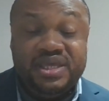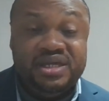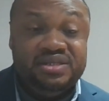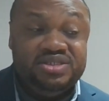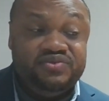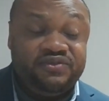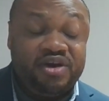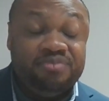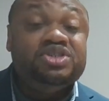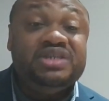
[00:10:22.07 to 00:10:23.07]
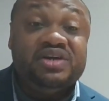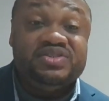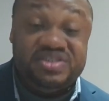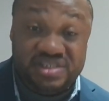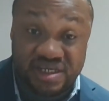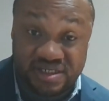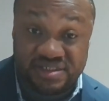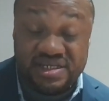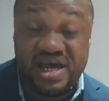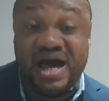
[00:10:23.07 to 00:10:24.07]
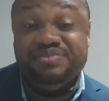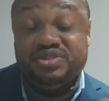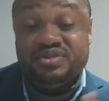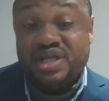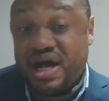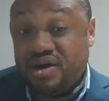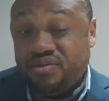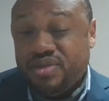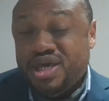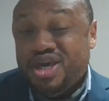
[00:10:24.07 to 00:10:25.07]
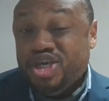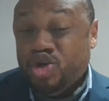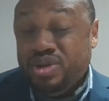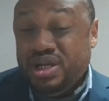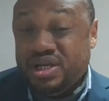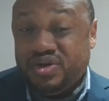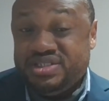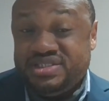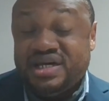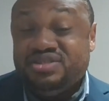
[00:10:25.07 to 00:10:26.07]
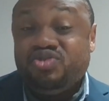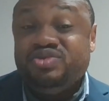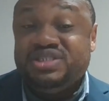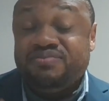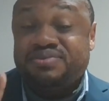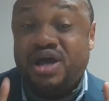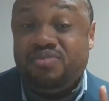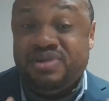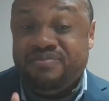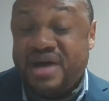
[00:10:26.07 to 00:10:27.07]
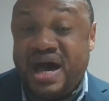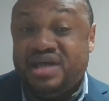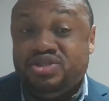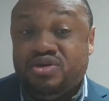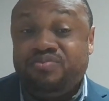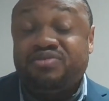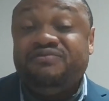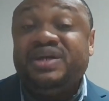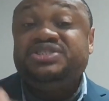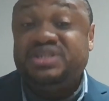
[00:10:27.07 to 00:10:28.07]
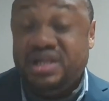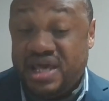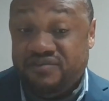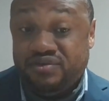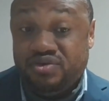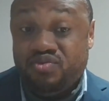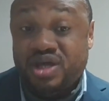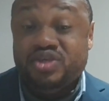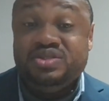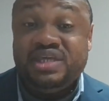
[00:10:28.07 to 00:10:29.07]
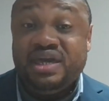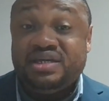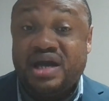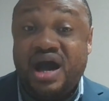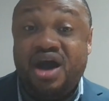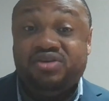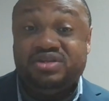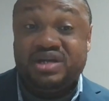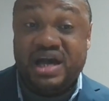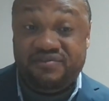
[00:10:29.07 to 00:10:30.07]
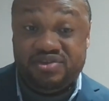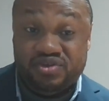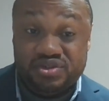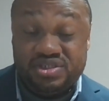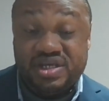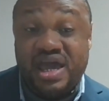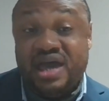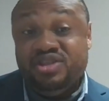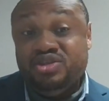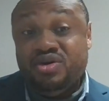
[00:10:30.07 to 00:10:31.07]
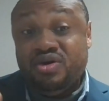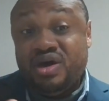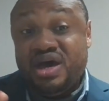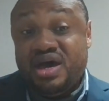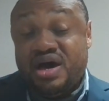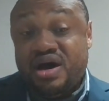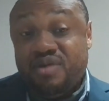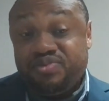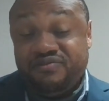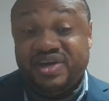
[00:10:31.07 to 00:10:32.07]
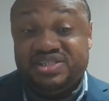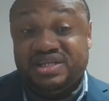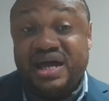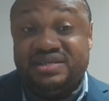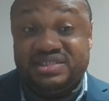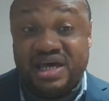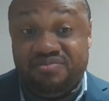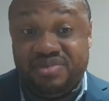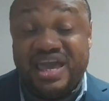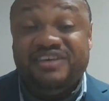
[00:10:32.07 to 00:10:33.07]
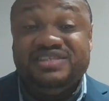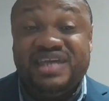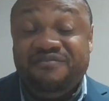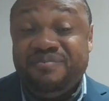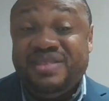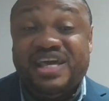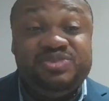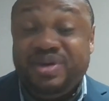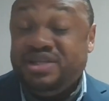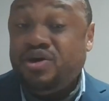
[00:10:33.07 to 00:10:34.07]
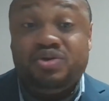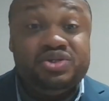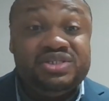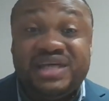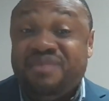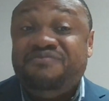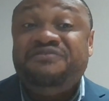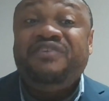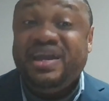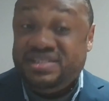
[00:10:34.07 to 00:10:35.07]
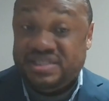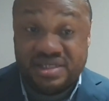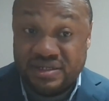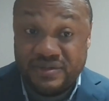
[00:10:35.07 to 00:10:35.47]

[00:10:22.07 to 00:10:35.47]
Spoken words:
in from 2006 up to now, you will notice that there is a problem at the provincial level. When you take how the governors and the provincial assembly, they spend all the time fighting.